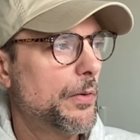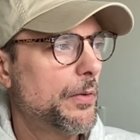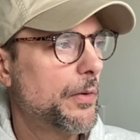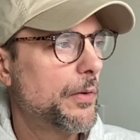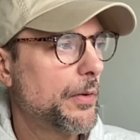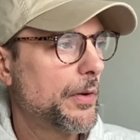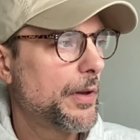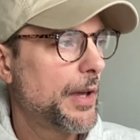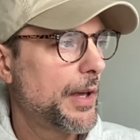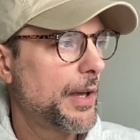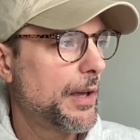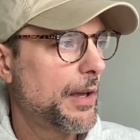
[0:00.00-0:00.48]

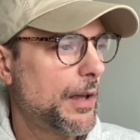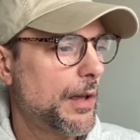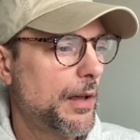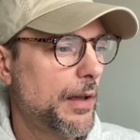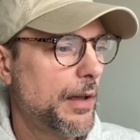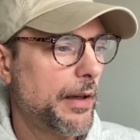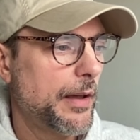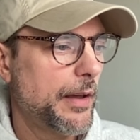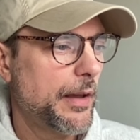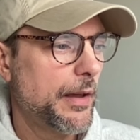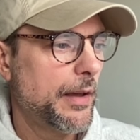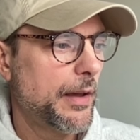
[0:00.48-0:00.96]
okay?
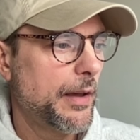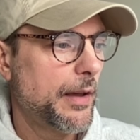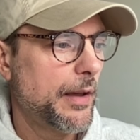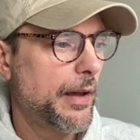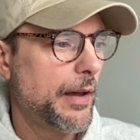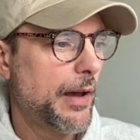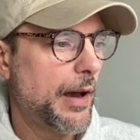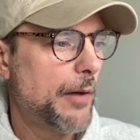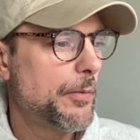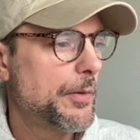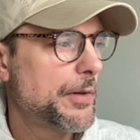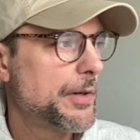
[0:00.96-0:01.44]

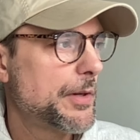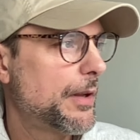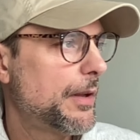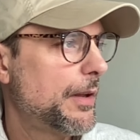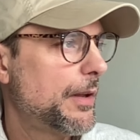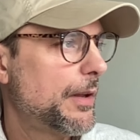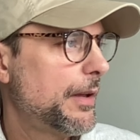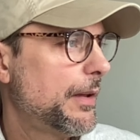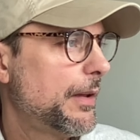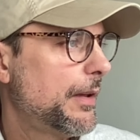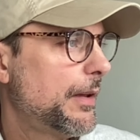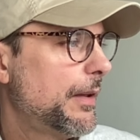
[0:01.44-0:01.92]
I
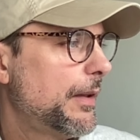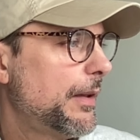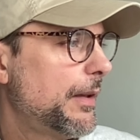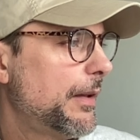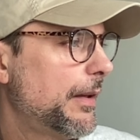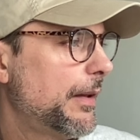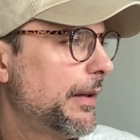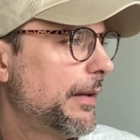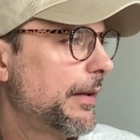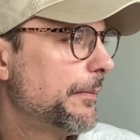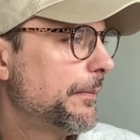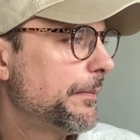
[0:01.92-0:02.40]

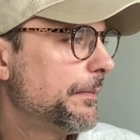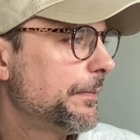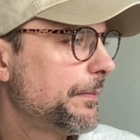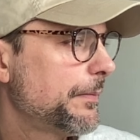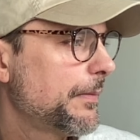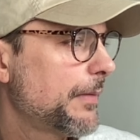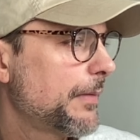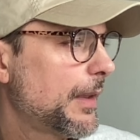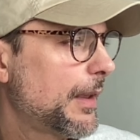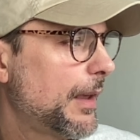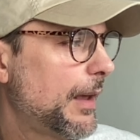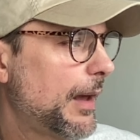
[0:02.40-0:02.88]

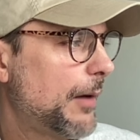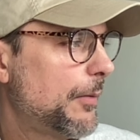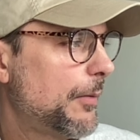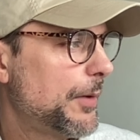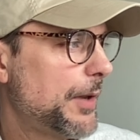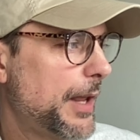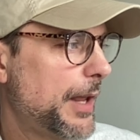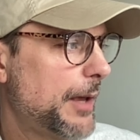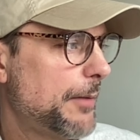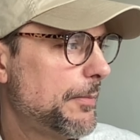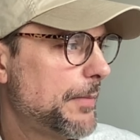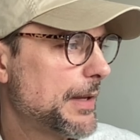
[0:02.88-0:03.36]
will
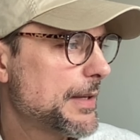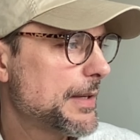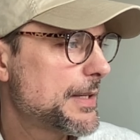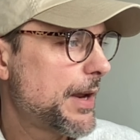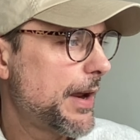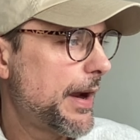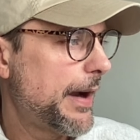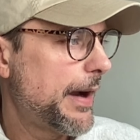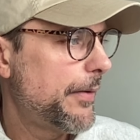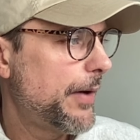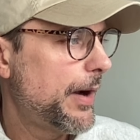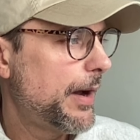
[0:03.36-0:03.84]
name this
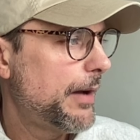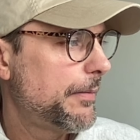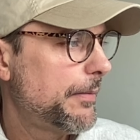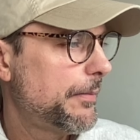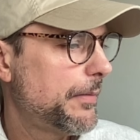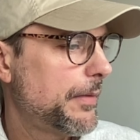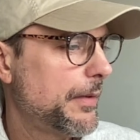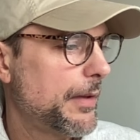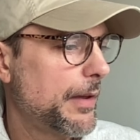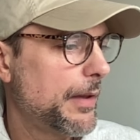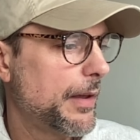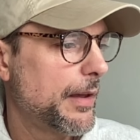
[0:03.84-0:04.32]
Cara,
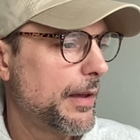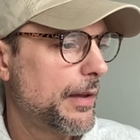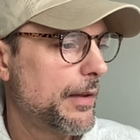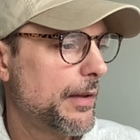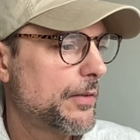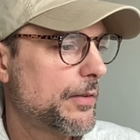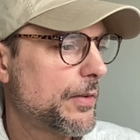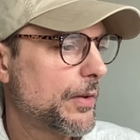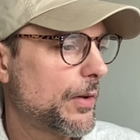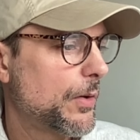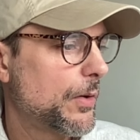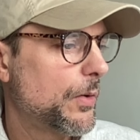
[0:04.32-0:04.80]

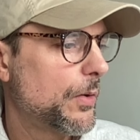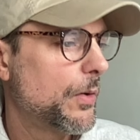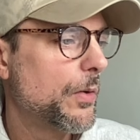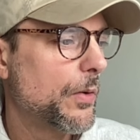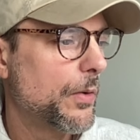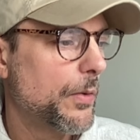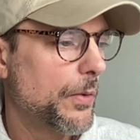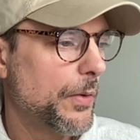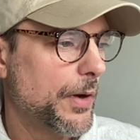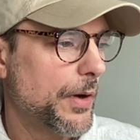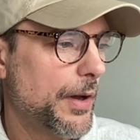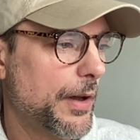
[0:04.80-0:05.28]

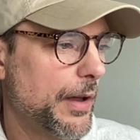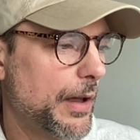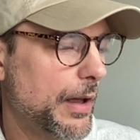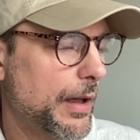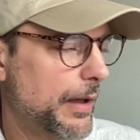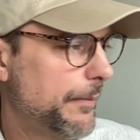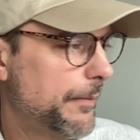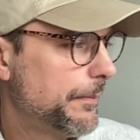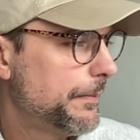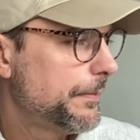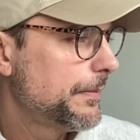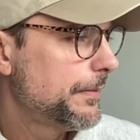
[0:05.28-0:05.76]

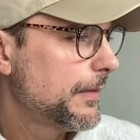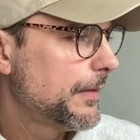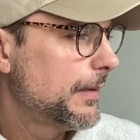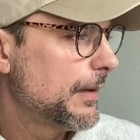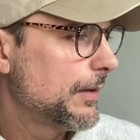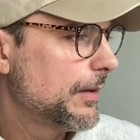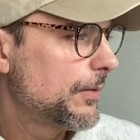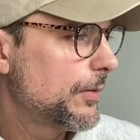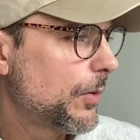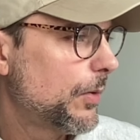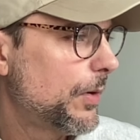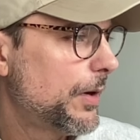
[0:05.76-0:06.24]

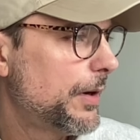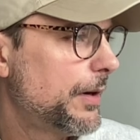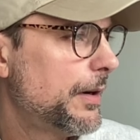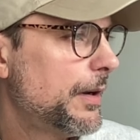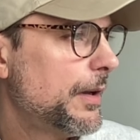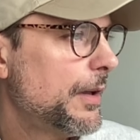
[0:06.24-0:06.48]
the store.